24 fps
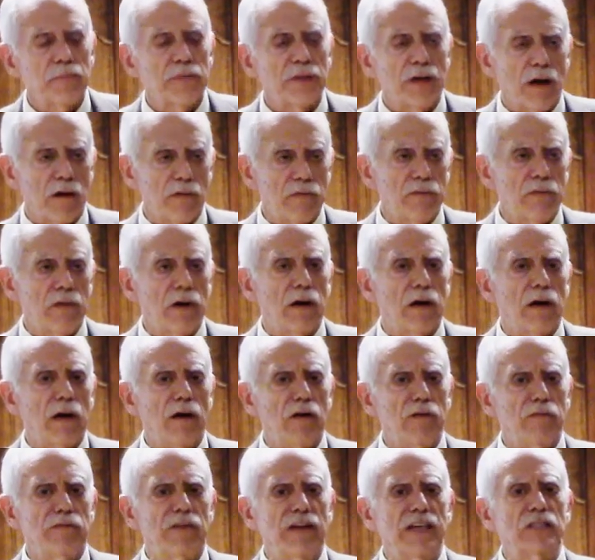
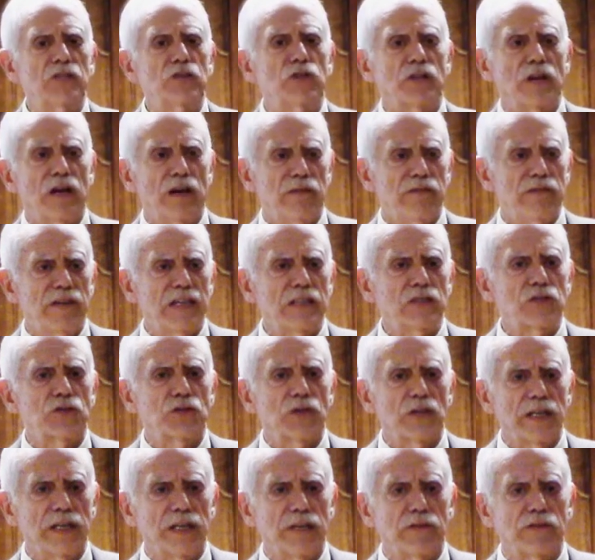
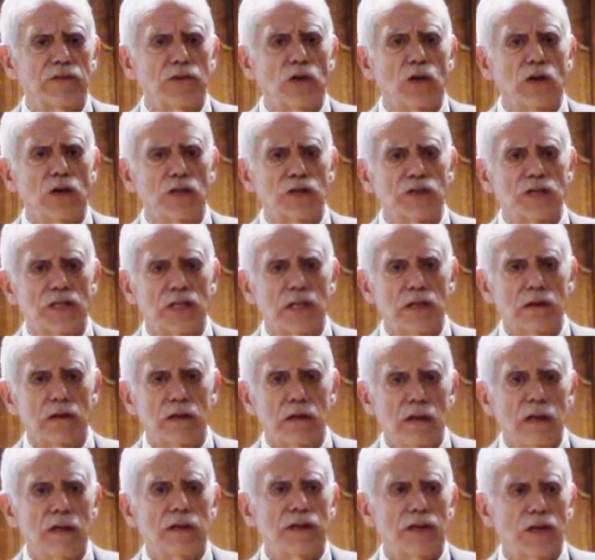eventually, of course,
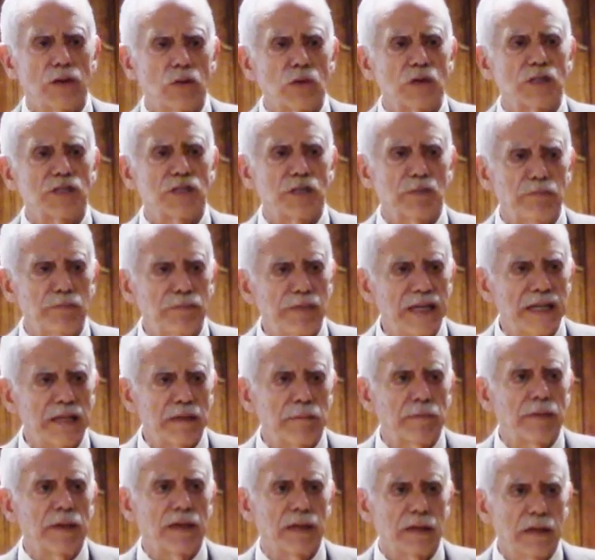there was a bit,
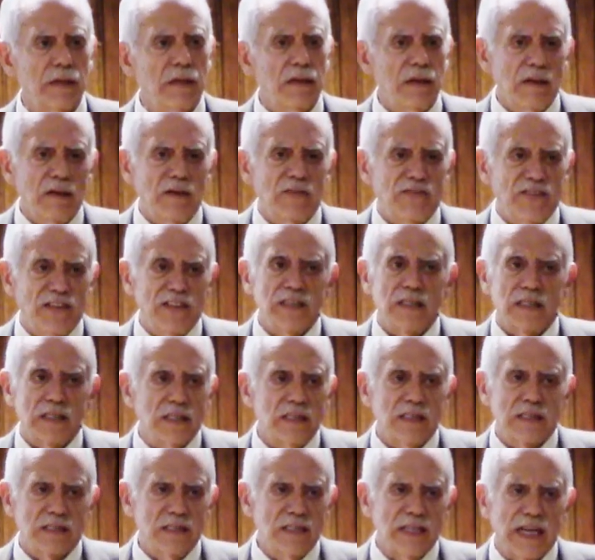but Finland
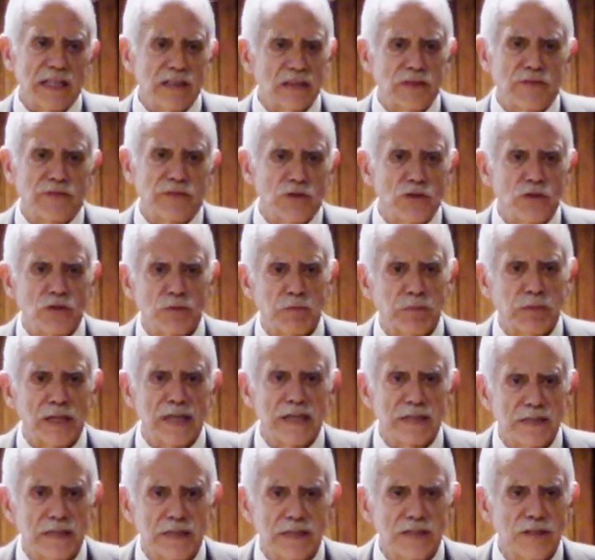is not the first
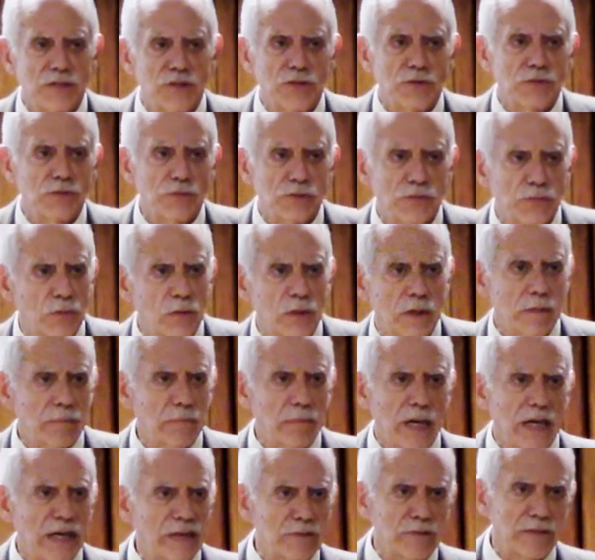place that Jews want to
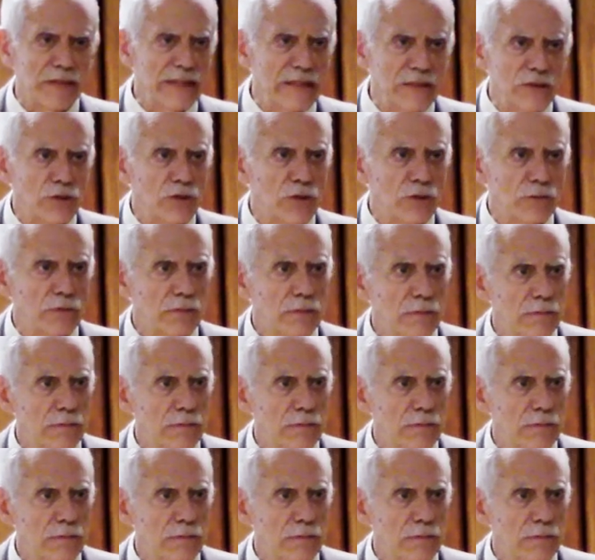migrate to,